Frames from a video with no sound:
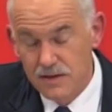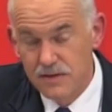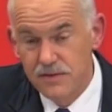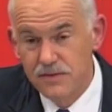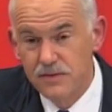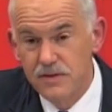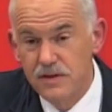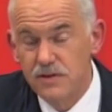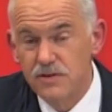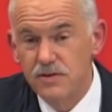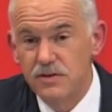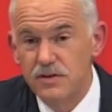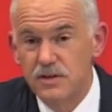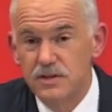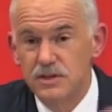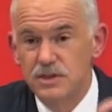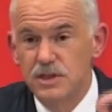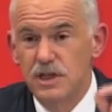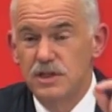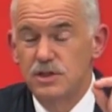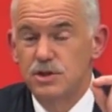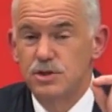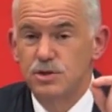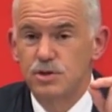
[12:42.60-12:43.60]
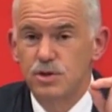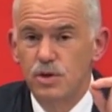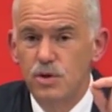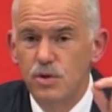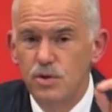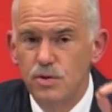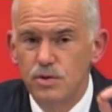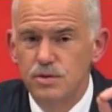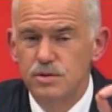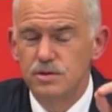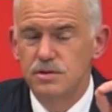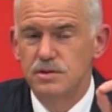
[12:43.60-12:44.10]
this just
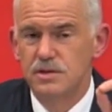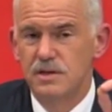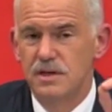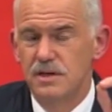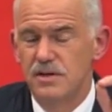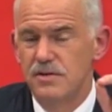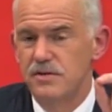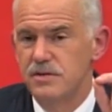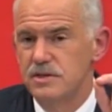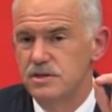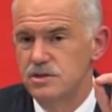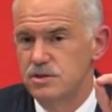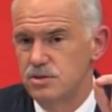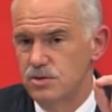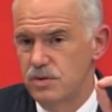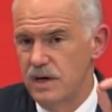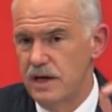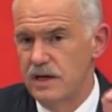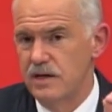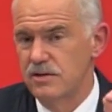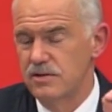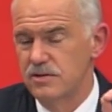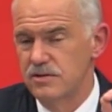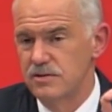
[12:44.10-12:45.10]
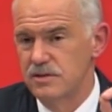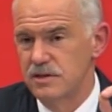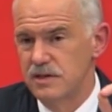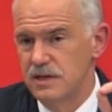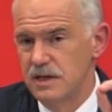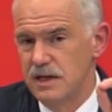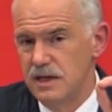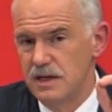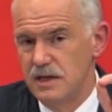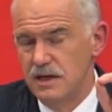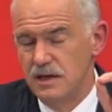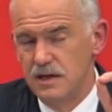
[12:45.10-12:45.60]
shows the strength
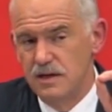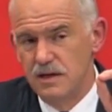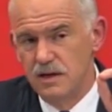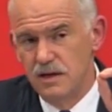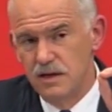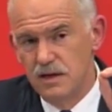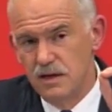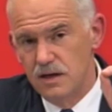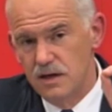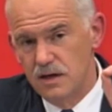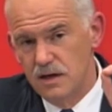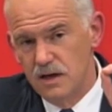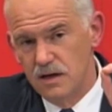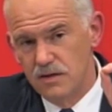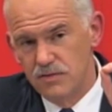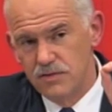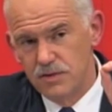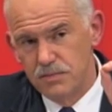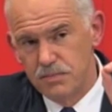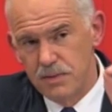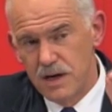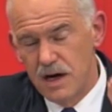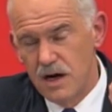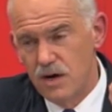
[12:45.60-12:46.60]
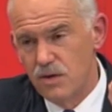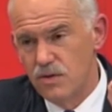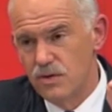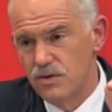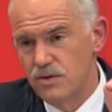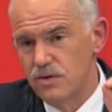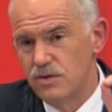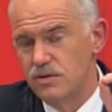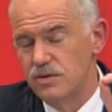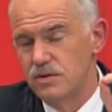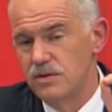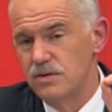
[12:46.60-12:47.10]
of the
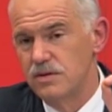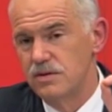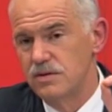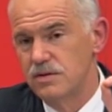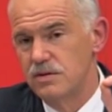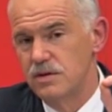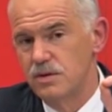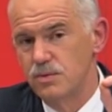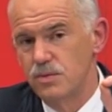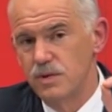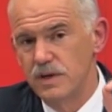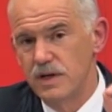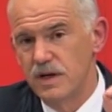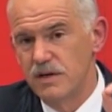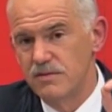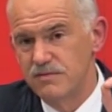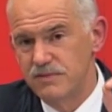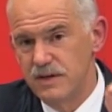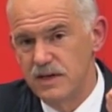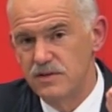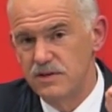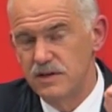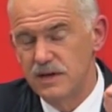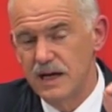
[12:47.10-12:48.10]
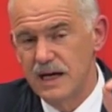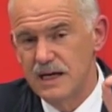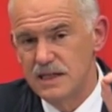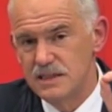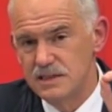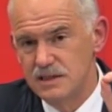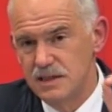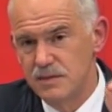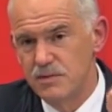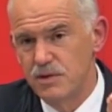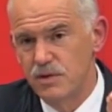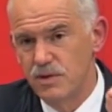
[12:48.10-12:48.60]
power that we are facing
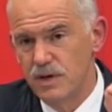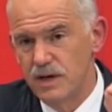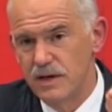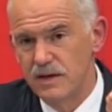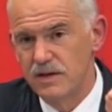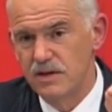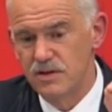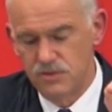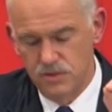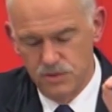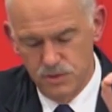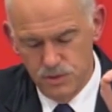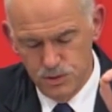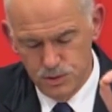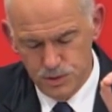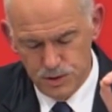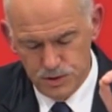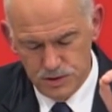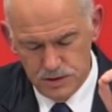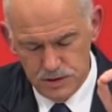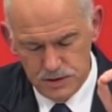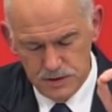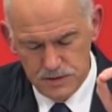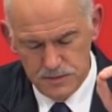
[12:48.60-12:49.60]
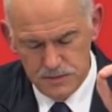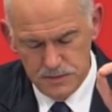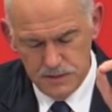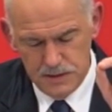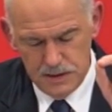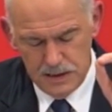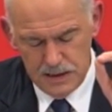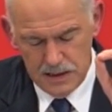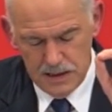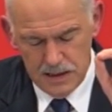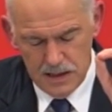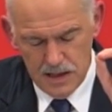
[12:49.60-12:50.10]
as democratic institutions.
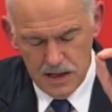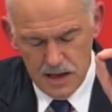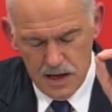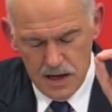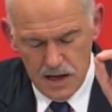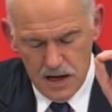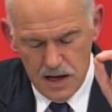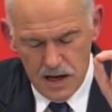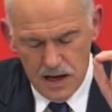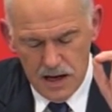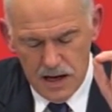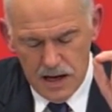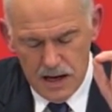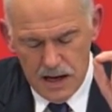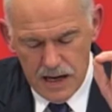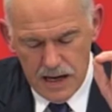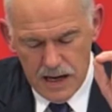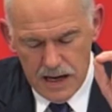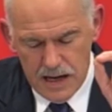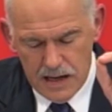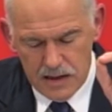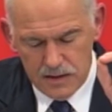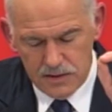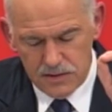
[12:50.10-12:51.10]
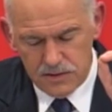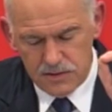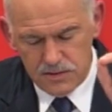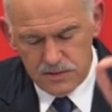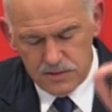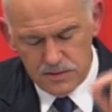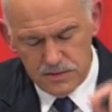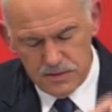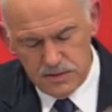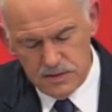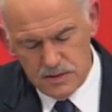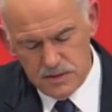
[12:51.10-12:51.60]
And
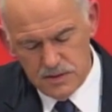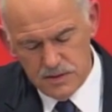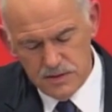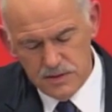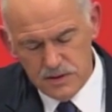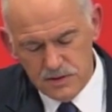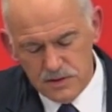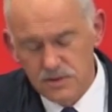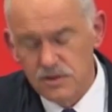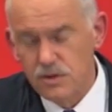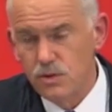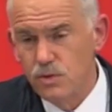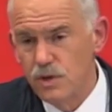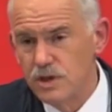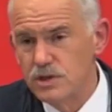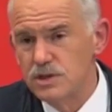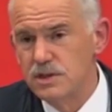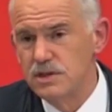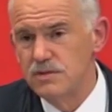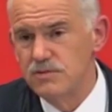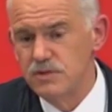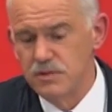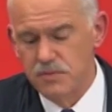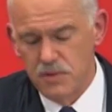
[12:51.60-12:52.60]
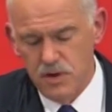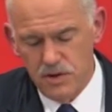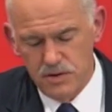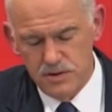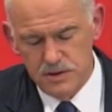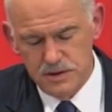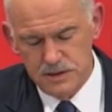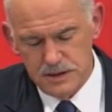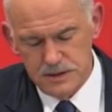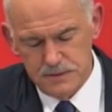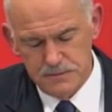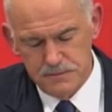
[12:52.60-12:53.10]
this is a question of
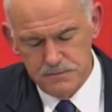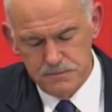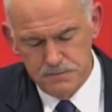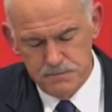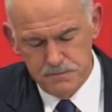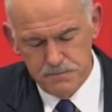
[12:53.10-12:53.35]
democracy.